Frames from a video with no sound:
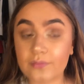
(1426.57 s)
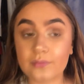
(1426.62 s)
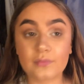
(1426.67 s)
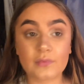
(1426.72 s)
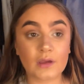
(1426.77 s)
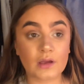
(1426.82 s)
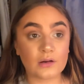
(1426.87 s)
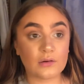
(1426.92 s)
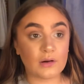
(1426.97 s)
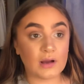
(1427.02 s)

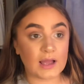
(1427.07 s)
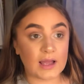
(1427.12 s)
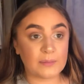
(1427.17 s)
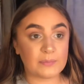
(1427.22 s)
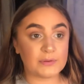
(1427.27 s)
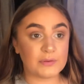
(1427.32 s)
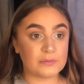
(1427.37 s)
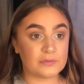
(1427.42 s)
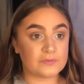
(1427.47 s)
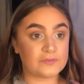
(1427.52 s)
I'm quite
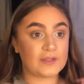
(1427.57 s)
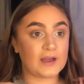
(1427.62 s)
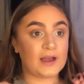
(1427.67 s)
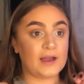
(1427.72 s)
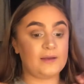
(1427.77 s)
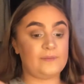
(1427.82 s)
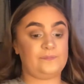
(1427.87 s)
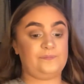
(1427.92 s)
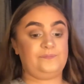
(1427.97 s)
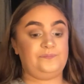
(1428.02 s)
happy with that.
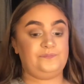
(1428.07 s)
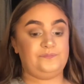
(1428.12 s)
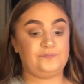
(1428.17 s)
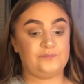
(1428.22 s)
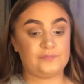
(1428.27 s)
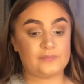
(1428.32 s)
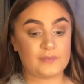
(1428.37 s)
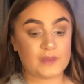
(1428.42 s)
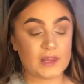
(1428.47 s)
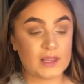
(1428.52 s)

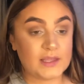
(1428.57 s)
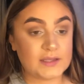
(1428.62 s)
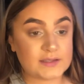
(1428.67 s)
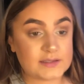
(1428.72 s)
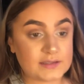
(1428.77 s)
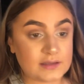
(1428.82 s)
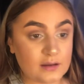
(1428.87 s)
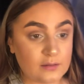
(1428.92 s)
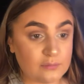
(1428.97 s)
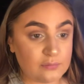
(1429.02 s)
It's
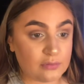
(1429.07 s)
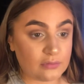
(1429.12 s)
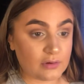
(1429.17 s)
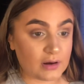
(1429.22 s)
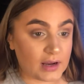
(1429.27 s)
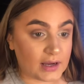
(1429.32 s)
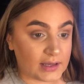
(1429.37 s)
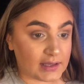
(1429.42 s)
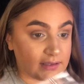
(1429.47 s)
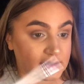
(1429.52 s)
so
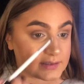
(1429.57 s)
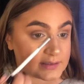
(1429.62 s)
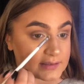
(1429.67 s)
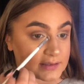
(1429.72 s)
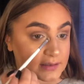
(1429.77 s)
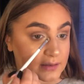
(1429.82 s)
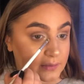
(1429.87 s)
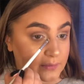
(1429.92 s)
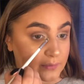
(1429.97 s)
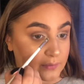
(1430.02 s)
bright in this
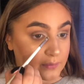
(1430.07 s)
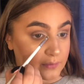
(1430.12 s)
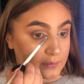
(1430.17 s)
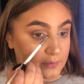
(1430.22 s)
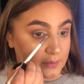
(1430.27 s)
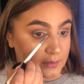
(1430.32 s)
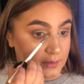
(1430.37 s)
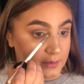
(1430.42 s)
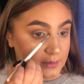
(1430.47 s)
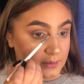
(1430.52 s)
inner
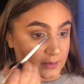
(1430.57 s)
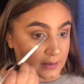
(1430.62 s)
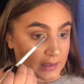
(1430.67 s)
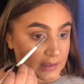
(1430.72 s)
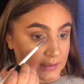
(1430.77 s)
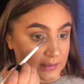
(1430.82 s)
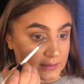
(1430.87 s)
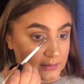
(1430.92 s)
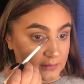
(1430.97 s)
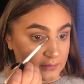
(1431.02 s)
corner. I
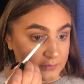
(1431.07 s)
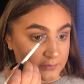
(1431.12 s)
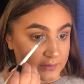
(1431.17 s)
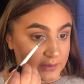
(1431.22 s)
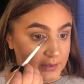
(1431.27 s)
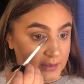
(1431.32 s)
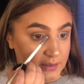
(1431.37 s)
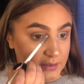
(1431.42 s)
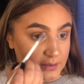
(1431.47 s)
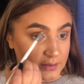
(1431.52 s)
love
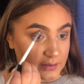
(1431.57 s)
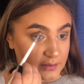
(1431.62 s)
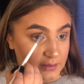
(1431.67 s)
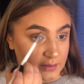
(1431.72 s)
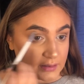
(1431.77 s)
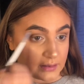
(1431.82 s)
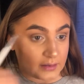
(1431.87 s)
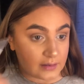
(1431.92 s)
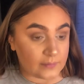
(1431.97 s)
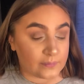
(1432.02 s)
it.
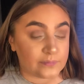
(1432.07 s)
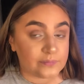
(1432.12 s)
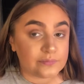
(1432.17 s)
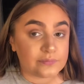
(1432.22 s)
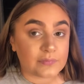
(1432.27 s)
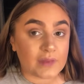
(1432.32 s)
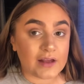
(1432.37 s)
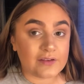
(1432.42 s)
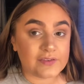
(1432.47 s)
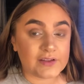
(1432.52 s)

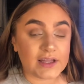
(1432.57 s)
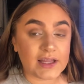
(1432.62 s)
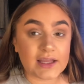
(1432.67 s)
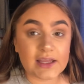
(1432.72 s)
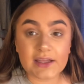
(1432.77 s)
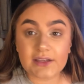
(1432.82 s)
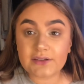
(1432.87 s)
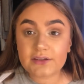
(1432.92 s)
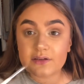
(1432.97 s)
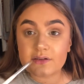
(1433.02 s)
I feel like
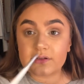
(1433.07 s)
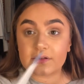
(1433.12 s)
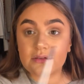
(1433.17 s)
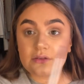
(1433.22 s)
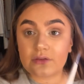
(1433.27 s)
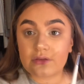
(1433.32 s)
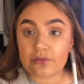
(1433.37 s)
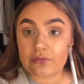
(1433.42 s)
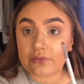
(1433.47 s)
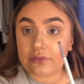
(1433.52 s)
it does look
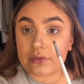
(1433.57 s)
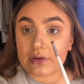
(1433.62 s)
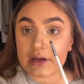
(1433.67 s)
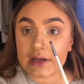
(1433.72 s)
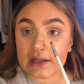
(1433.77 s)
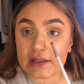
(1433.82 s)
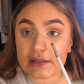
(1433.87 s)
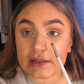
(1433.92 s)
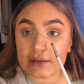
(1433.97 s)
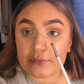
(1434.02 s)

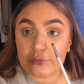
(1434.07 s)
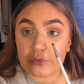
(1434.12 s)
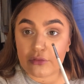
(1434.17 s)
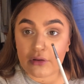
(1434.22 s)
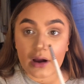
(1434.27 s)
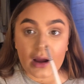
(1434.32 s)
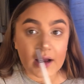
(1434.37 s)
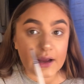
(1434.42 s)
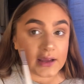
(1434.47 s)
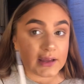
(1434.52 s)
really
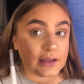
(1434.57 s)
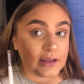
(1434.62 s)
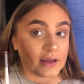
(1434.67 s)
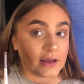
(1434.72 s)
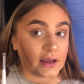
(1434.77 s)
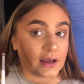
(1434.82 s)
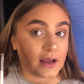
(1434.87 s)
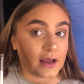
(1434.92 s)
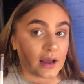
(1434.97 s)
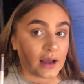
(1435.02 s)
bright.
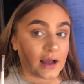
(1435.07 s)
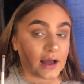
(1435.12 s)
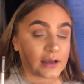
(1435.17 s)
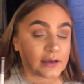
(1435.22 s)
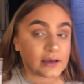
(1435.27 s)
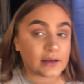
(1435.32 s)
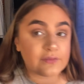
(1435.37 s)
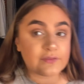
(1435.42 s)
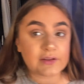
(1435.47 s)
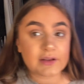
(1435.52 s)
And
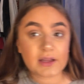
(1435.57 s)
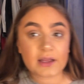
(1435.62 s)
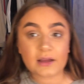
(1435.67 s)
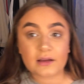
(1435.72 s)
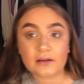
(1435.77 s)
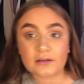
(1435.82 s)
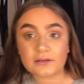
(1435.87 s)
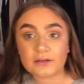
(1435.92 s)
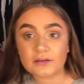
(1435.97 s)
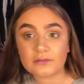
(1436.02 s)
I feel like, I
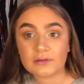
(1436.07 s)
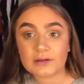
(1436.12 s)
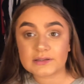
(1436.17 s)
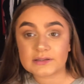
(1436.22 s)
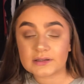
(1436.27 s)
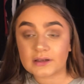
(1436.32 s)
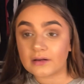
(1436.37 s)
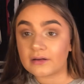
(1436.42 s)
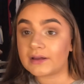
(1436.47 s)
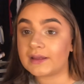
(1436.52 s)
don't like to
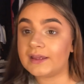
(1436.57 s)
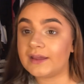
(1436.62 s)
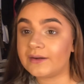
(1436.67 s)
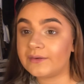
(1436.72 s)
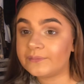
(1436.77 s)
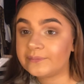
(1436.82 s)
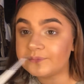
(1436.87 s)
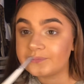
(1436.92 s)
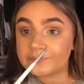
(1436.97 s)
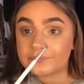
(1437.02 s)
go here.
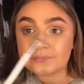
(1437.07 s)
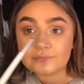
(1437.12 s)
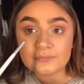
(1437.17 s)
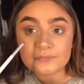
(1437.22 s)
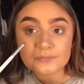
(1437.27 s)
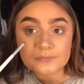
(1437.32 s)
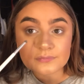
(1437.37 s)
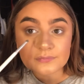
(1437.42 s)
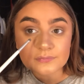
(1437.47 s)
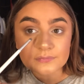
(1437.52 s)

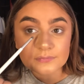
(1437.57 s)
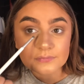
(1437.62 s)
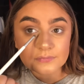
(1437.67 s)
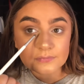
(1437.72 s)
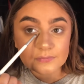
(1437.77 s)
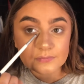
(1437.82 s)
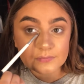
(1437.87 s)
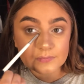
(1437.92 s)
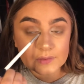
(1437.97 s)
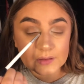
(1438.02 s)

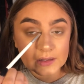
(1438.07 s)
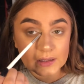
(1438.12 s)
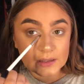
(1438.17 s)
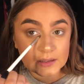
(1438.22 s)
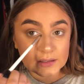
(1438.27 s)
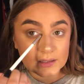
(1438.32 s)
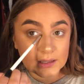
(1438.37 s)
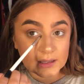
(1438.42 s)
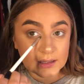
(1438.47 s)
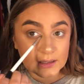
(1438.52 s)

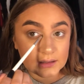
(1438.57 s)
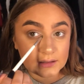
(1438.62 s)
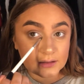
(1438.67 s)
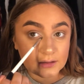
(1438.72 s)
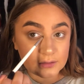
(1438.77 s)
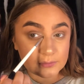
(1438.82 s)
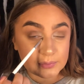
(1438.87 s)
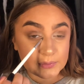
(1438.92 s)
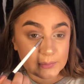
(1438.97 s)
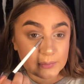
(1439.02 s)
And like a lot
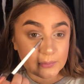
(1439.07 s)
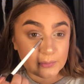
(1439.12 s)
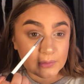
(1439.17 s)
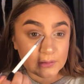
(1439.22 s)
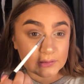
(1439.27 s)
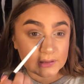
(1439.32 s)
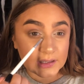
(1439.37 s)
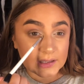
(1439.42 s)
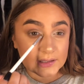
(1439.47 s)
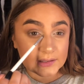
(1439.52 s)
of people won't
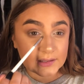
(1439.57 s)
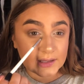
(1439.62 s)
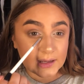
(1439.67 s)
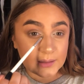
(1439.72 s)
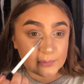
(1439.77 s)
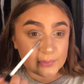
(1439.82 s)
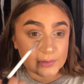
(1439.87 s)
like that. But